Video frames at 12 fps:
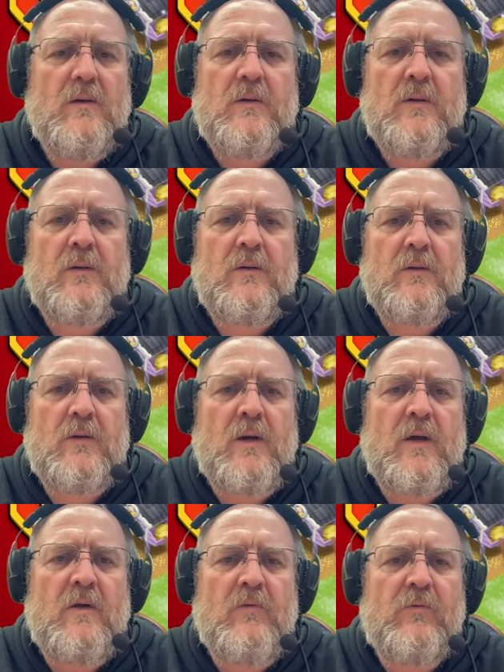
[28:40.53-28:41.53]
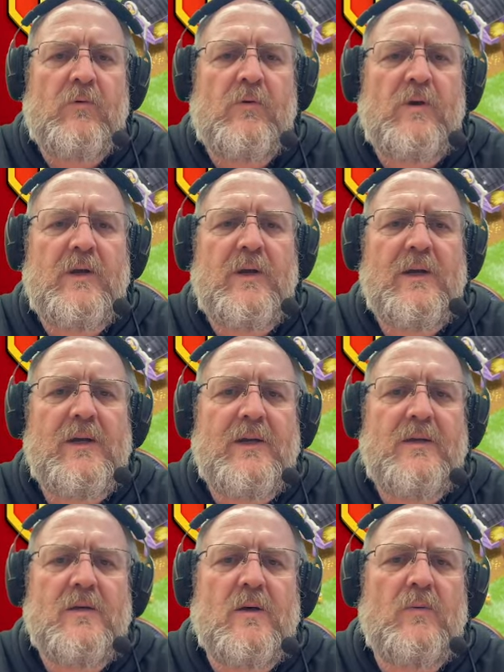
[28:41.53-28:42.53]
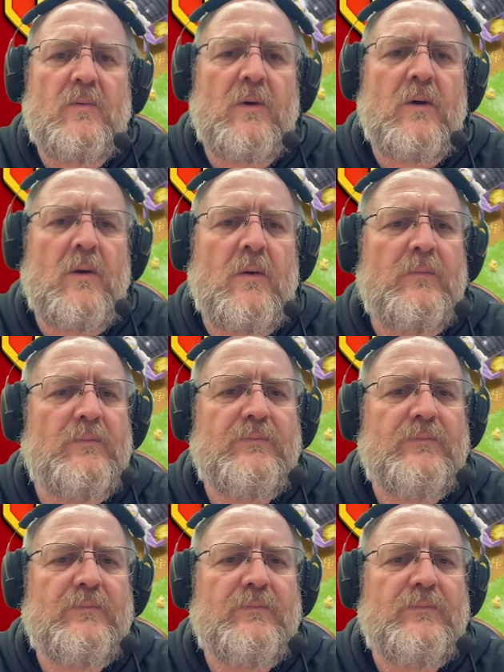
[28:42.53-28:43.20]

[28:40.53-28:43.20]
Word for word: So I really don't know.